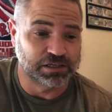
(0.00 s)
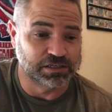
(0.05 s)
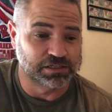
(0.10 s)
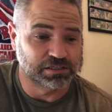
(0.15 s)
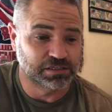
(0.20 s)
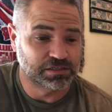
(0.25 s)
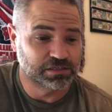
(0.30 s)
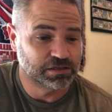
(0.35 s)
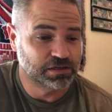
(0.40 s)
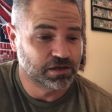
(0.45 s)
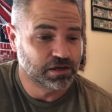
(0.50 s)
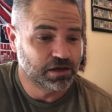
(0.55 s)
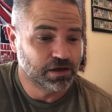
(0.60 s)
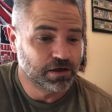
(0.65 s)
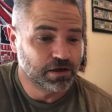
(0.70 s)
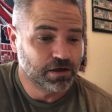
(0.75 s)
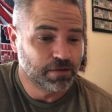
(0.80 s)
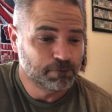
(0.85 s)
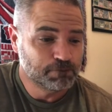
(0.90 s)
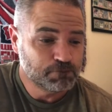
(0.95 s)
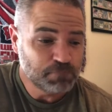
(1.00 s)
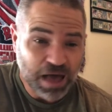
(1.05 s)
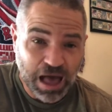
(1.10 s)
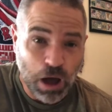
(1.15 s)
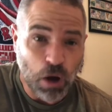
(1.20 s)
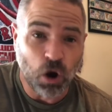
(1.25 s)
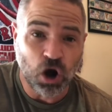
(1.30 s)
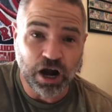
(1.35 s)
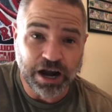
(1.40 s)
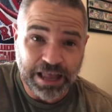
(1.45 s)
is.
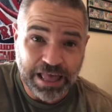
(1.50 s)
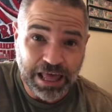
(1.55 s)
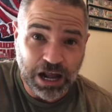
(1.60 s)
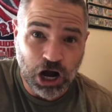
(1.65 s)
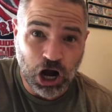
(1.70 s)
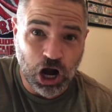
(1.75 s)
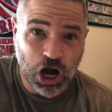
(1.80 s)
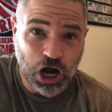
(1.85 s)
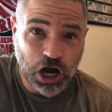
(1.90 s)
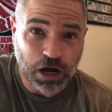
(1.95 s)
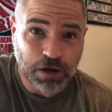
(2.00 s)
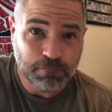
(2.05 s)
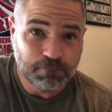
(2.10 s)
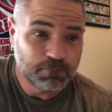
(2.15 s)
Power hitter.